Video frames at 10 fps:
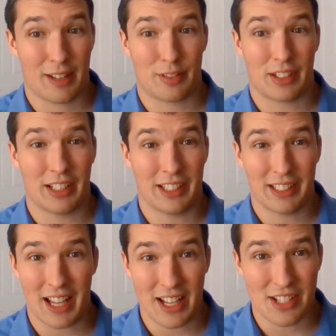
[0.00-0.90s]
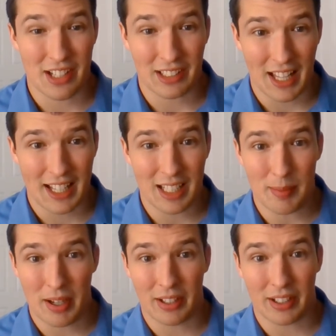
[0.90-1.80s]
Africa, Asia, Latin
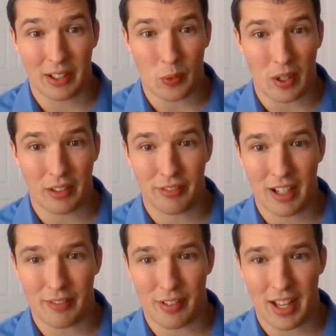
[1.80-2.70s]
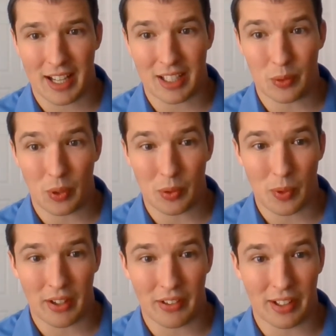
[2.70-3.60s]
America qualify for that in
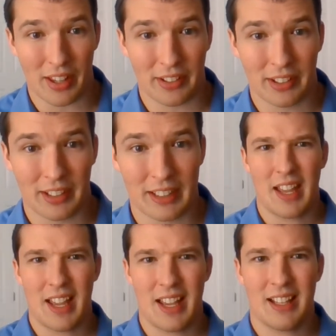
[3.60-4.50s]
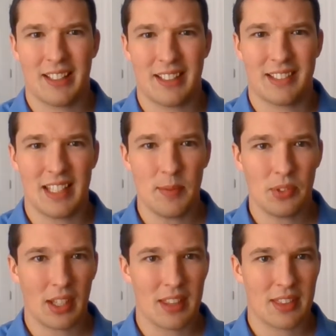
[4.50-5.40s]
one way or another. And it
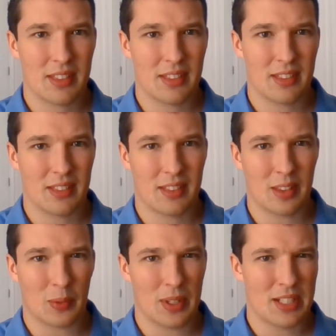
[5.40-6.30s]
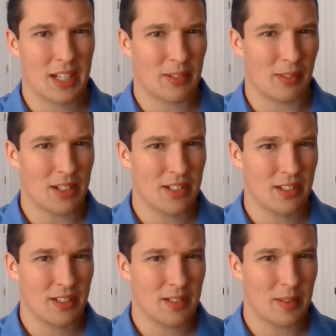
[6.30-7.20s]
seems like the rich get
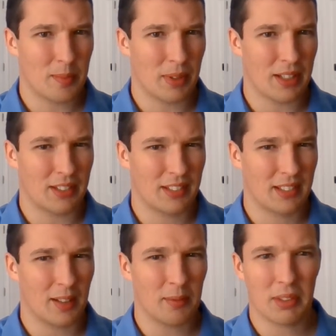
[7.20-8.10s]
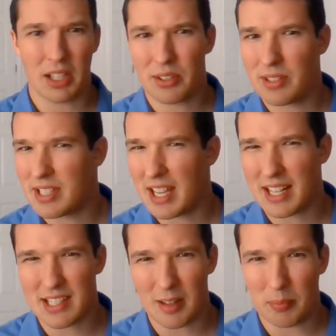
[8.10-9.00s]
richer, but some countries
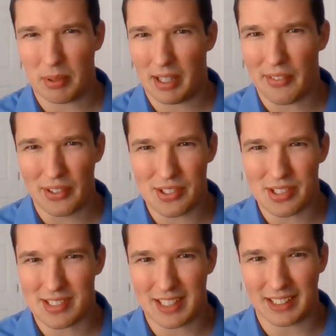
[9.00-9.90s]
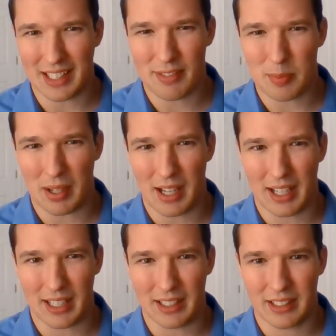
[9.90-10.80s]
catch up and others just get left
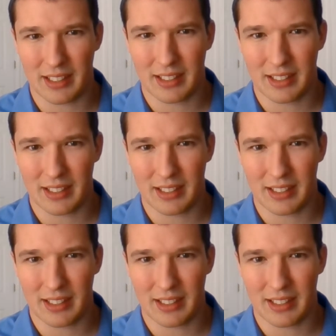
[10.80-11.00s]
behind.